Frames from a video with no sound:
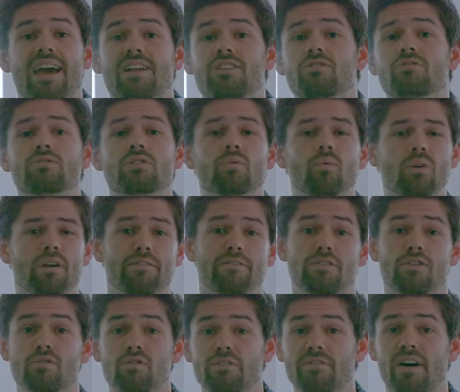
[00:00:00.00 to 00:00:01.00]
and using one of
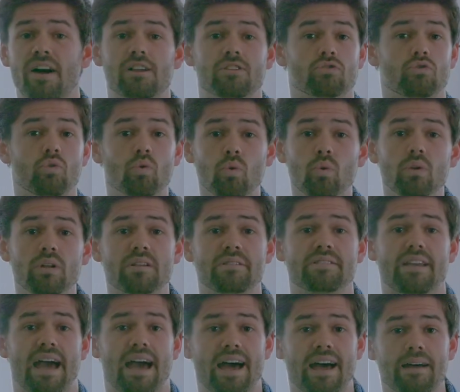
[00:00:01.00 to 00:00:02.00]
UniFi's
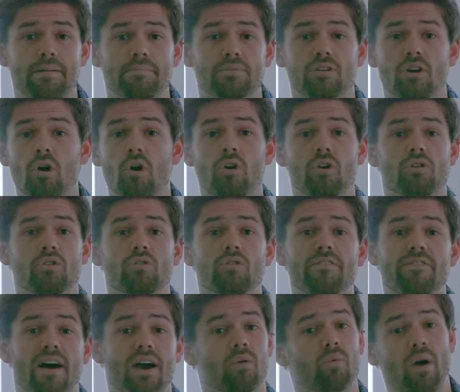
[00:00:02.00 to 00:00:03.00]
coolest apps,
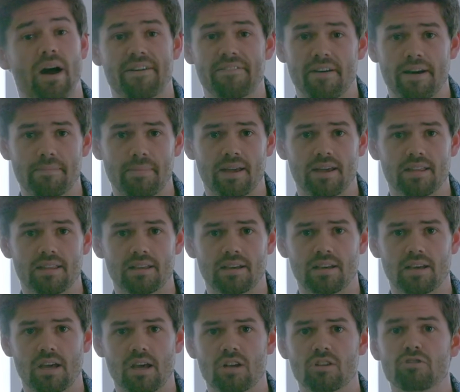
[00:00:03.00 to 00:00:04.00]
UniFi WiFiMan,
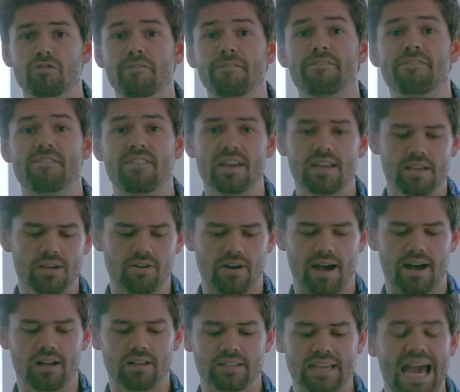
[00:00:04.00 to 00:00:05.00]
to figure
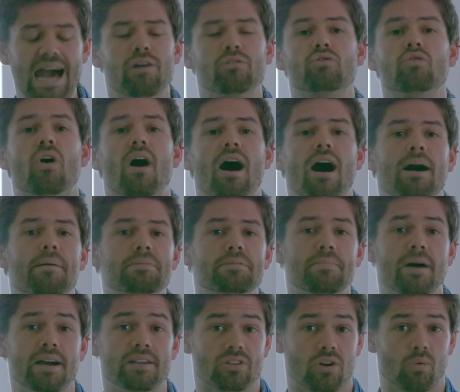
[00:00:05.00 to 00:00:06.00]
out how to
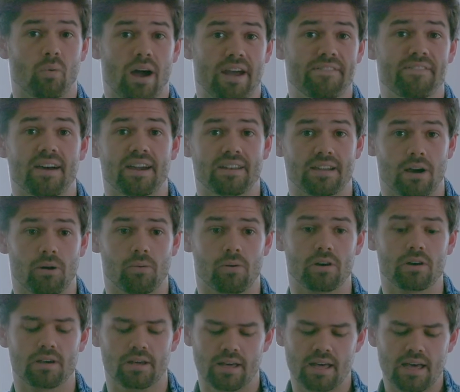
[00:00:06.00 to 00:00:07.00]
optimize our Wi-Fi
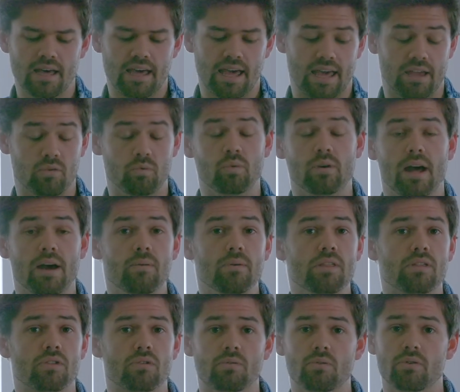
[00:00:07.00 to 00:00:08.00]
network. And when I
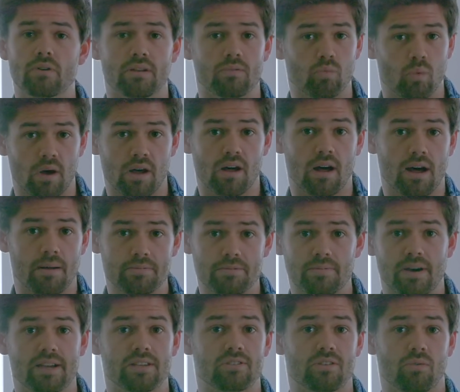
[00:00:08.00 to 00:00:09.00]
went through and
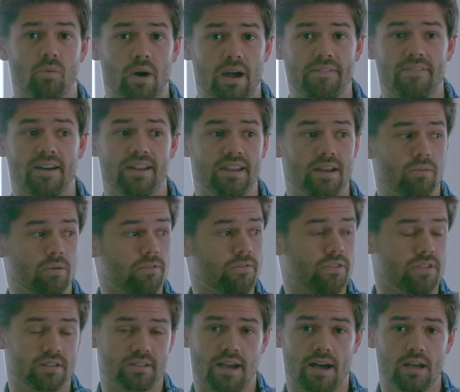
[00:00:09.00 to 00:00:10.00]
optimized the Wi-Fi network for
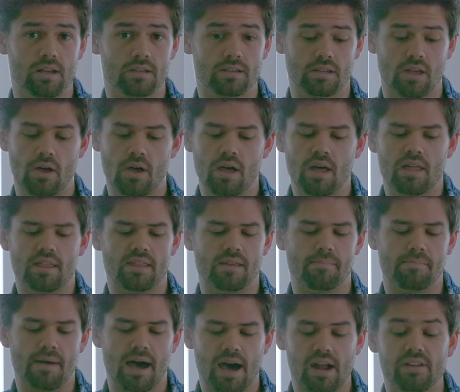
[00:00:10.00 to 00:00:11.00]
this house, the
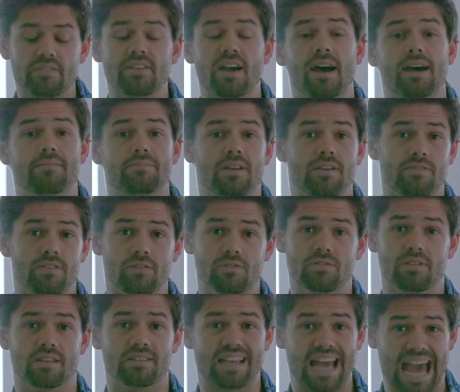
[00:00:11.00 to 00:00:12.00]
amount of times I've
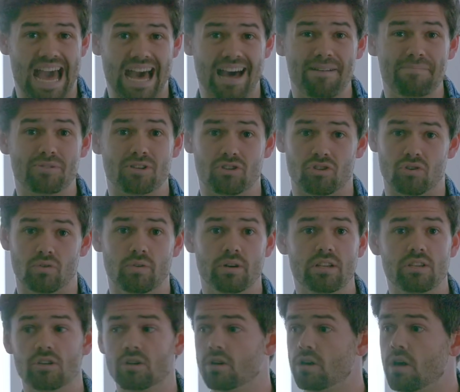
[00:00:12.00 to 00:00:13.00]
used this app to do
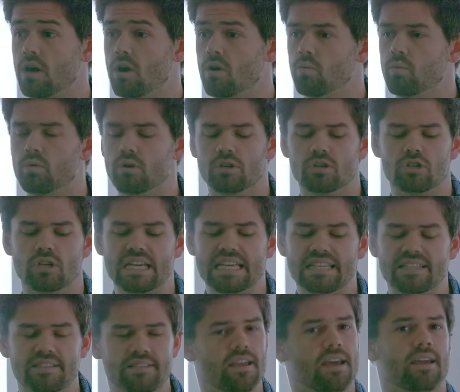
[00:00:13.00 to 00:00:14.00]
it was
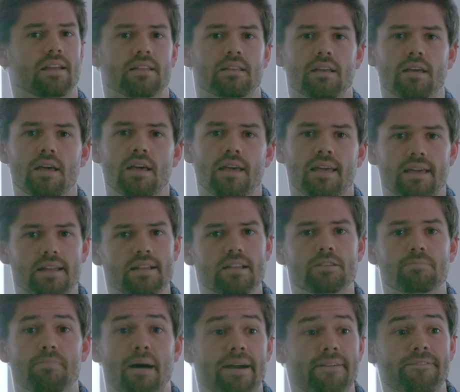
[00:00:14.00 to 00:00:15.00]
insane. It
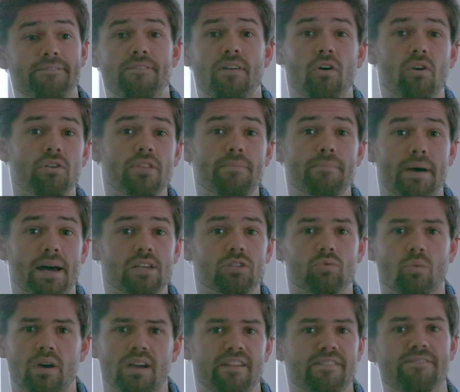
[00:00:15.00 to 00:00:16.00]
is by far the best
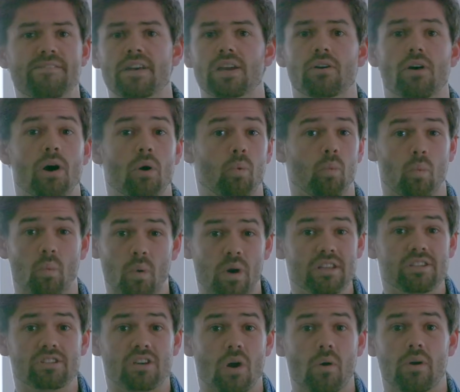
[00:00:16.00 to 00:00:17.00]
way to figure out
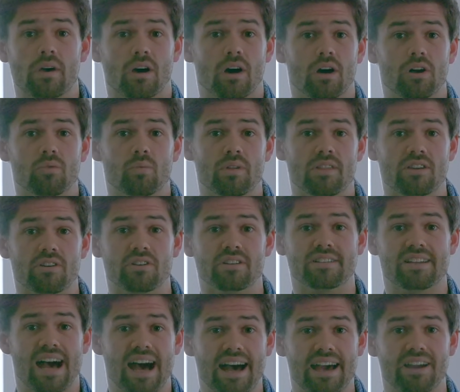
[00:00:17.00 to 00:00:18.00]
what's going on with your
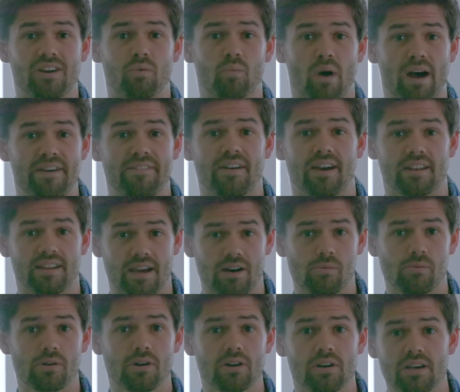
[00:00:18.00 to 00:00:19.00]
entire Wi-Fi
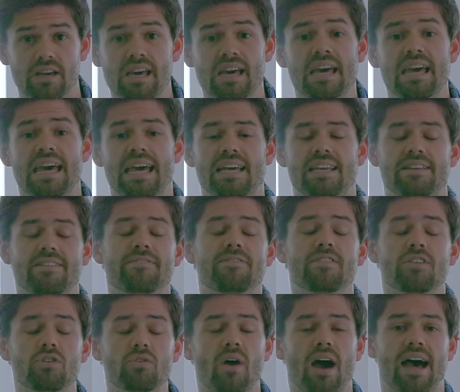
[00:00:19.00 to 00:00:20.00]
network if
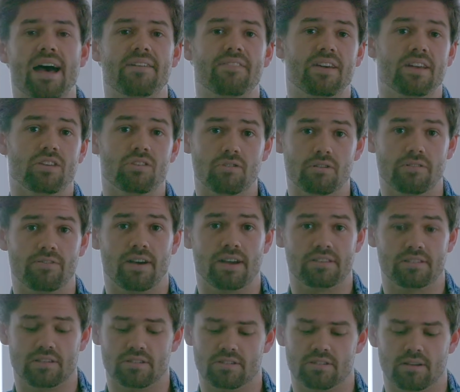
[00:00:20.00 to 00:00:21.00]
you have a UniFi
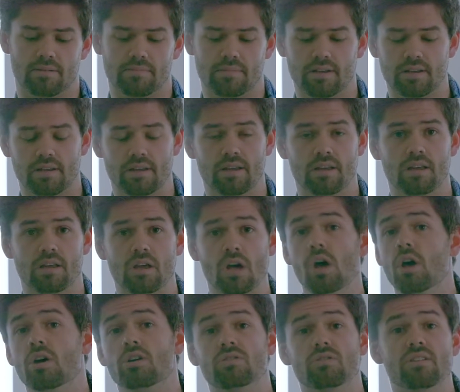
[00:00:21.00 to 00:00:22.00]
system.
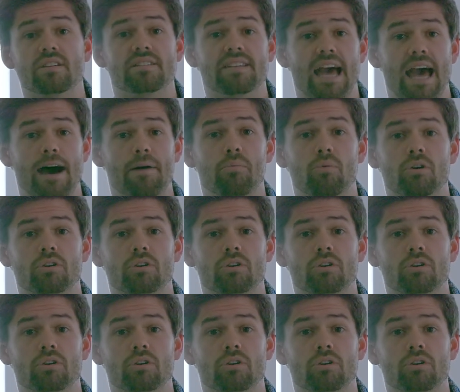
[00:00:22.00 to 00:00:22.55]
So this app